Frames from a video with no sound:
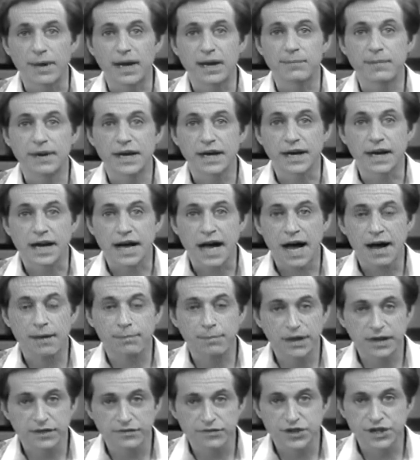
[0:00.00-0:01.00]
and make a
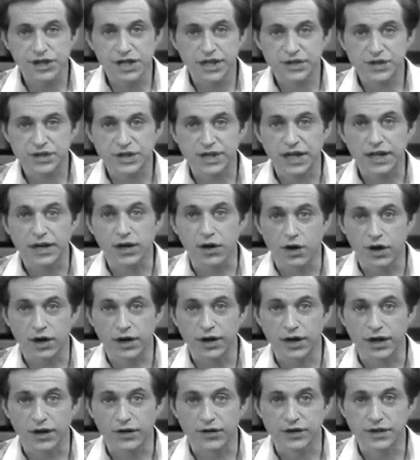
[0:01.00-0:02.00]
copy of just it on
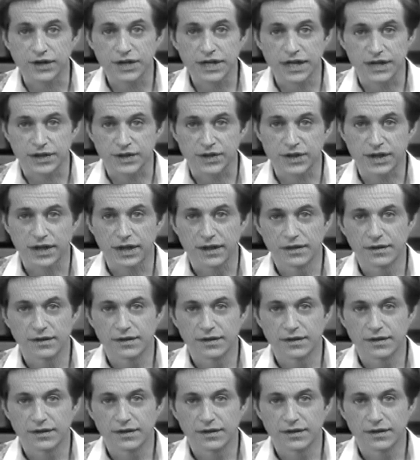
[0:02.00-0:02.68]
another disk.